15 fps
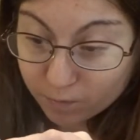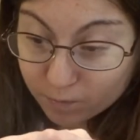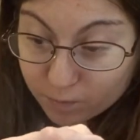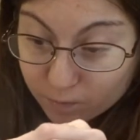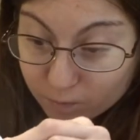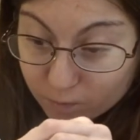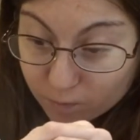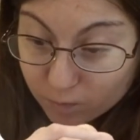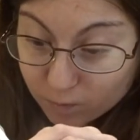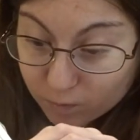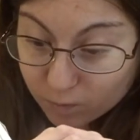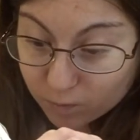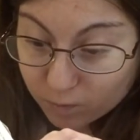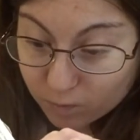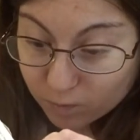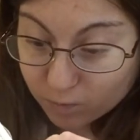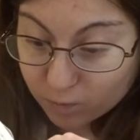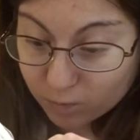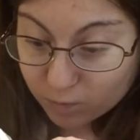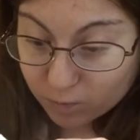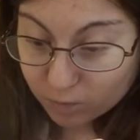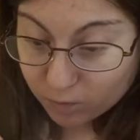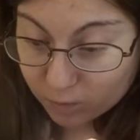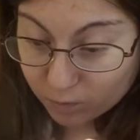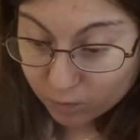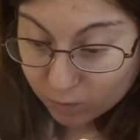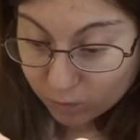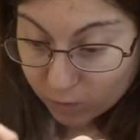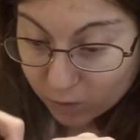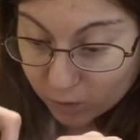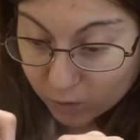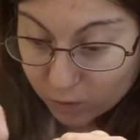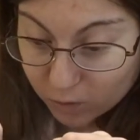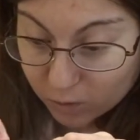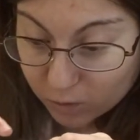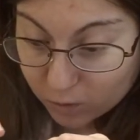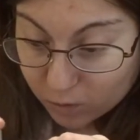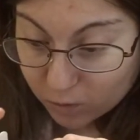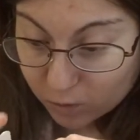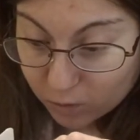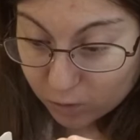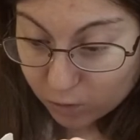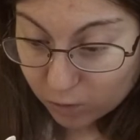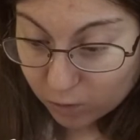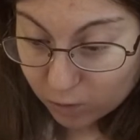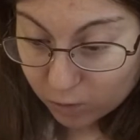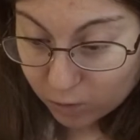No one is speaking in this clip.